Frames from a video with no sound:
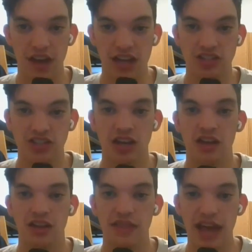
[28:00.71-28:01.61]
Vegas.
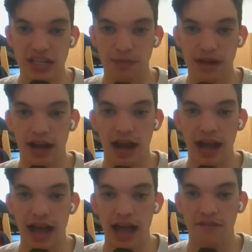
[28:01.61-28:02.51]
The next pick
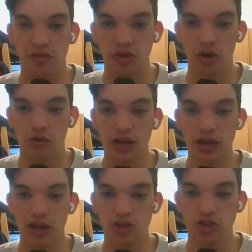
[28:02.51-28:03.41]
I have
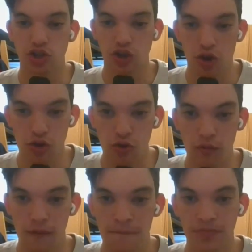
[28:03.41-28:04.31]
going
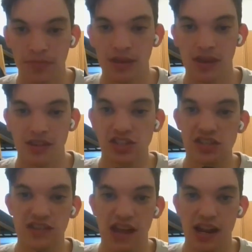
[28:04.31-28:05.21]
to the
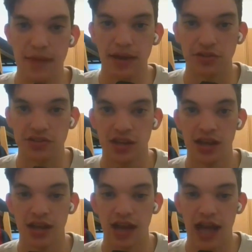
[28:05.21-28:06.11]
Cincinnati Bengals.
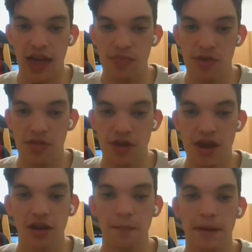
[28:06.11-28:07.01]
And
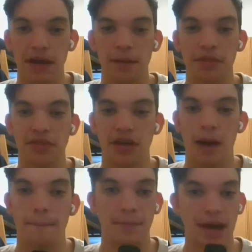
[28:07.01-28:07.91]
they're going to pick up
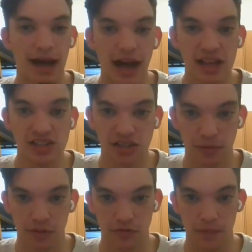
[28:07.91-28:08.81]
a
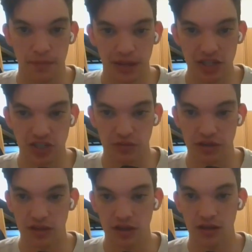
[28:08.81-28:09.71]
possible
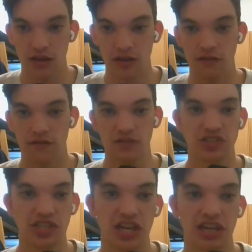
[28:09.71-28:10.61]
replacement
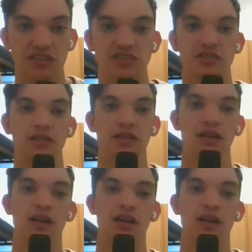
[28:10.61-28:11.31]
for T. Higgins.